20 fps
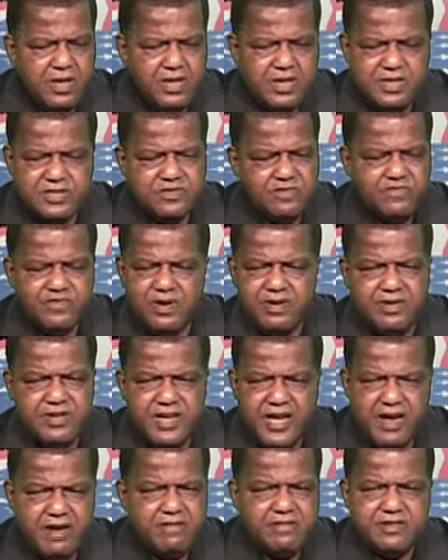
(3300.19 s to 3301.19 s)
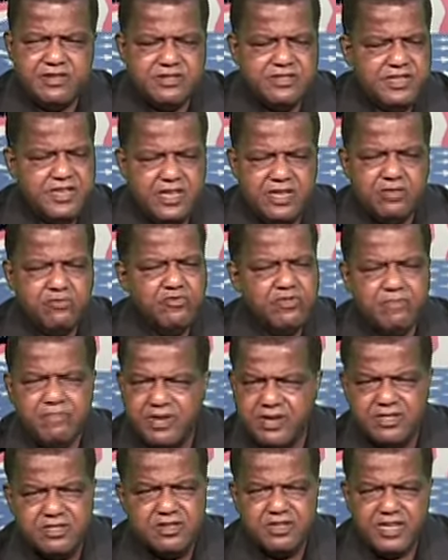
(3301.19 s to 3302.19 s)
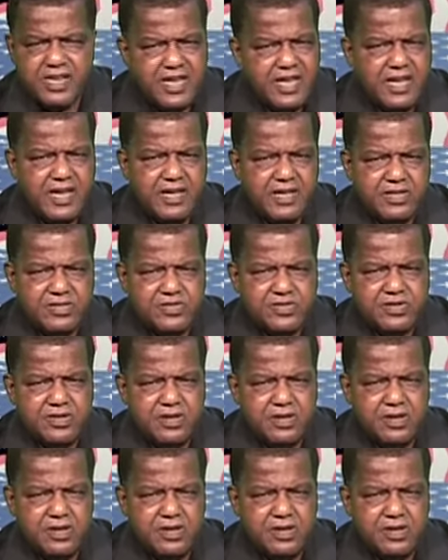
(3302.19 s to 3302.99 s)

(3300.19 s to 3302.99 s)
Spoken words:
He's a very arrogant, ignorant, bigoted ass.